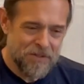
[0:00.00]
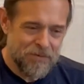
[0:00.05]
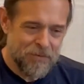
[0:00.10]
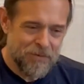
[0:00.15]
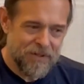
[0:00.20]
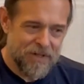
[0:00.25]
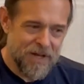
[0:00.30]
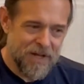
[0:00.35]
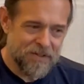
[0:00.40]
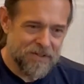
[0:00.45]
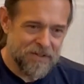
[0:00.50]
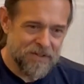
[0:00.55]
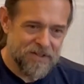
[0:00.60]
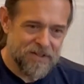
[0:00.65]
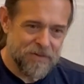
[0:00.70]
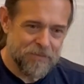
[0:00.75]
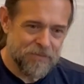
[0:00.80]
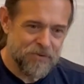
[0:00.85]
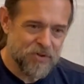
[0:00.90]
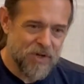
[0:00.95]
We got
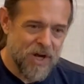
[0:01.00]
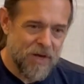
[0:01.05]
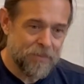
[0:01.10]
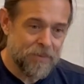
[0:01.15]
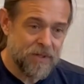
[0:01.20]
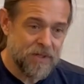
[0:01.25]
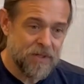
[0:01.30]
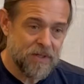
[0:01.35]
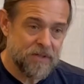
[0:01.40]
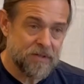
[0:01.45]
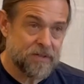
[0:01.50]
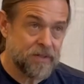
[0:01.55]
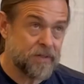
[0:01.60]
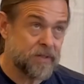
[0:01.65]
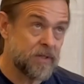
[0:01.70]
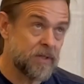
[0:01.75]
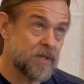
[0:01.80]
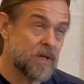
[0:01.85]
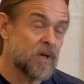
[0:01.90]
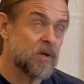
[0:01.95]
some drop-ins
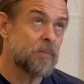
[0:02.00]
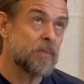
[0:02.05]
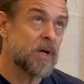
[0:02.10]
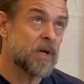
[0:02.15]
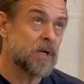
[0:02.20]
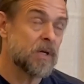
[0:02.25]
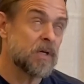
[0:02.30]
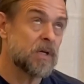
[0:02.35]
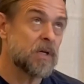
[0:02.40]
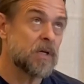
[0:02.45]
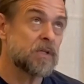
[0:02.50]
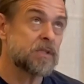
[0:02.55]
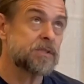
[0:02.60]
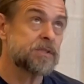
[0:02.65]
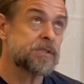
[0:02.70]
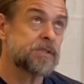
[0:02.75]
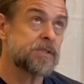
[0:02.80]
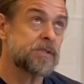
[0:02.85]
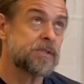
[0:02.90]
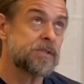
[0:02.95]
in, oh my
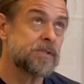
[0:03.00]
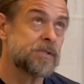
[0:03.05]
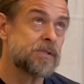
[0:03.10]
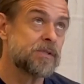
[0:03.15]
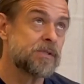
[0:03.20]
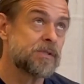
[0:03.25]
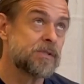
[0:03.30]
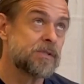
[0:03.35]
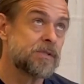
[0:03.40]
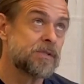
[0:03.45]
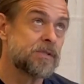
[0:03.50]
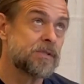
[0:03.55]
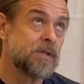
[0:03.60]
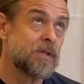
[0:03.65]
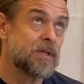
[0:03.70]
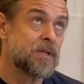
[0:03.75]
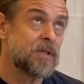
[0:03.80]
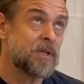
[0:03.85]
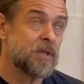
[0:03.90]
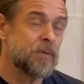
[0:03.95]
gosh,
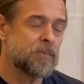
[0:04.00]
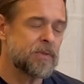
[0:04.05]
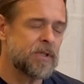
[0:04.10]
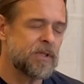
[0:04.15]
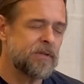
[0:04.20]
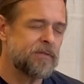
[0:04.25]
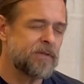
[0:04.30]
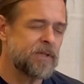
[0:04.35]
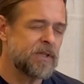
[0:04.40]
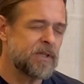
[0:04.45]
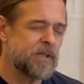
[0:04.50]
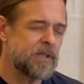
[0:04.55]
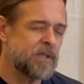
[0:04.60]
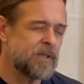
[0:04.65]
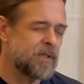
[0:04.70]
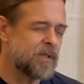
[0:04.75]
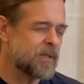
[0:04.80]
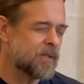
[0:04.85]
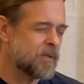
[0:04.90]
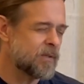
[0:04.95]

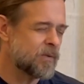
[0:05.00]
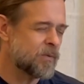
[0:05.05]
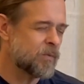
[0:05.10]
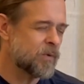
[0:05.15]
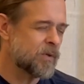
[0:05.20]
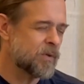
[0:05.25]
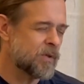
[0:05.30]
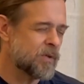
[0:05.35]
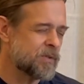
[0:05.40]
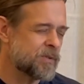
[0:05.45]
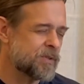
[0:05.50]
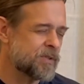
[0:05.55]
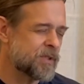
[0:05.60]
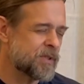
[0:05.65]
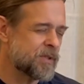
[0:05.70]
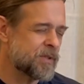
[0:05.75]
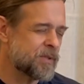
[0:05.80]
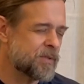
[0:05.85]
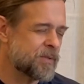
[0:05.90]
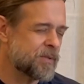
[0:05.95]
MTV, what are those
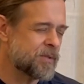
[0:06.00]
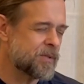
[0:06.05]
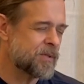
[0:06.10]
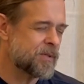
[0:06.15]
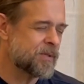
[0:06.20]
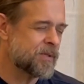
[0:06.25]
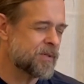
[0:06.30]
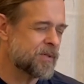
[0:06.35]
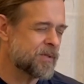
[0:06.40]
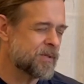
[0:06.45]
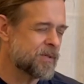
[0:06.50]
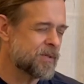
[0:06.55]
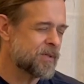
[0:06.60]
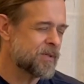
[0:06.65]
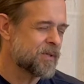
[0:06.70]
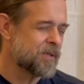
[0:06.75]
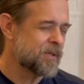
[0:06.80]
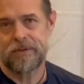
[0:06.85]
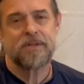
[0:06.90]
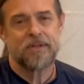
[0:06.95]
shows?
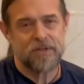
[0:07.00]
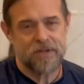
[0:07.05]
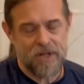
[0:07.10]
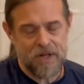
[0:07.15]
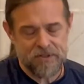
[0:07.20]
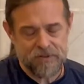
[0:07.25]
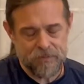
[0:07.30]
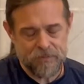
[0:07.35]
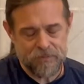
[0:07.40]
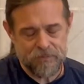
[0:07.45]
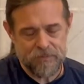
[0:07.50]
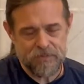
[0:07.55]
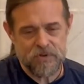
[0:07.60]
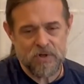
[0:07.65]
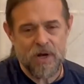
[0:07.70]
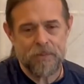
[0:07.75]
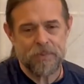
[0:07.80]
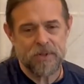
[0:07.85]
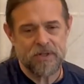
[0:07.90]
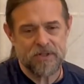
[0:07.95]
We got some
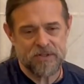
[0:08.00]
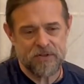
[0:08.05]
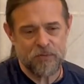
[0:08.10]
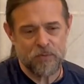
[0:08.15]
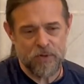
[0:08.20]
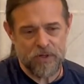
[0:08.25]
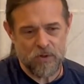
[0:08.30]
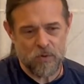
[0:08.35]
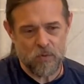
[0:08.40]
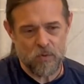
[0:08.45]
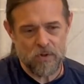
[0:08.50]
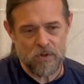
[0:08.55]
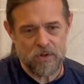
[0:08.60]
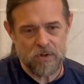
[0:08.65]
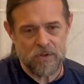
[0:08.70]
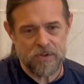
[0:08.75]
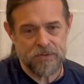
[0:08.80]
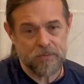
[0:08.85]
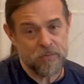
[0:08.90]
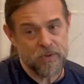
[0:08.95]
drop-ins in Real
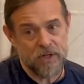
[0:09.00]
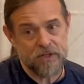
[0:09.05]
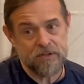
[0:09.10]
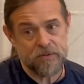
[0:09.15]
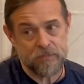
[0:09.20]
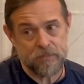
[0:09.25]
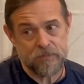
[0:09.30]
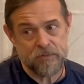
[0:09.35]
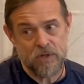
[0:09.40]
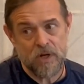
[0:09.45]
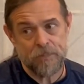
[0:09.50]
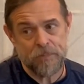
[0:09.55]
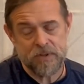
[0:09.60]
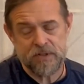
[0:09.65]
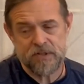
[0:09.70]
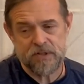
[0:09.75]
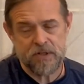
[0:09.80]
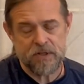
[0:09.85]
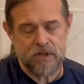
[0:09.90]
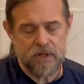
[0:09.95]
World, and we got some
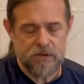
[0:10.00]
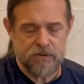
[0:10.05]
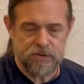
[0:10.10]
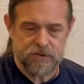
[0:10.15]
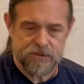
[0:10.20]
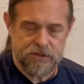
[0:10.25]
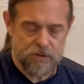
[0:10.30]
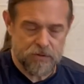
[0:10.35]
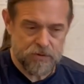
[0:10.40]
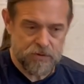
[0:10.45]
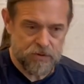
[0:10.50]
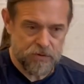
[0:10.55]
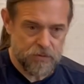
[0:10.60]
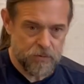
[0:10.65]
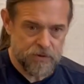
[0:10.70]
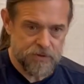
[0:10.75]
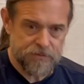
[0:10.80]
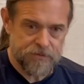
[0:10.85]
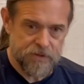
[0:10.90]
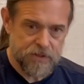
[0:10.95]
drop-ins in another show too,
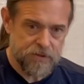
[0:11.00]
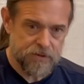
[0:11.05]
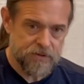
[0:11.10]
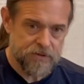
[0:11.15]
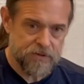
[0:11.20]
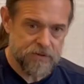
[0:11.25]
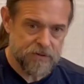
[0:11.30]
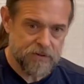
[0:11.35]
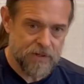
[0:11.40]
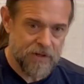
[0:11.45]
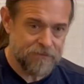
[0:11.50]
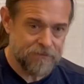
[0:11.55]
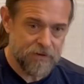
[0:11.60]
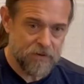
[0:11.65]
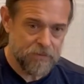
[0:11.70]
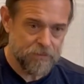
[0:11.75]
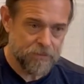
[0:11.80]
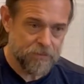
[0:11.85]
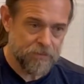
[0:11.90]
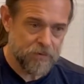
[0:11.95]
which I
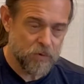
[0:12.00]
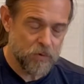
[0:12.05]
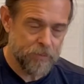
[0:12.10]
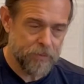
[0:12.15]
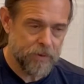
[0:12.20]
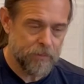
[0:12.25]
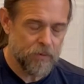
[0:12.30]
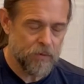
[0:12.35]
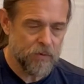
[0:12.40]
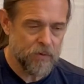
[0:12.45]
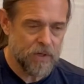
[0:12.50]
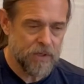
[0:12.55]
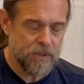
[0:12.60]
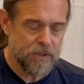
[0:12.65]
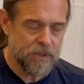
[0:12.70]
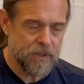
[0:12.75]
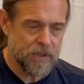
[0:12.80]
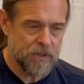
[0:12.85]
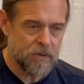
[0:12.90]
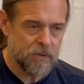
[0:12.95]
fail to remember right
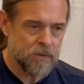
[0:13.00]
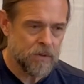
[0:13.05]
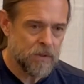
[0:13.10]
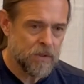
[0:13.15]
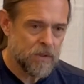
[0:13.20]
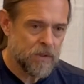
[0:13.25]
now.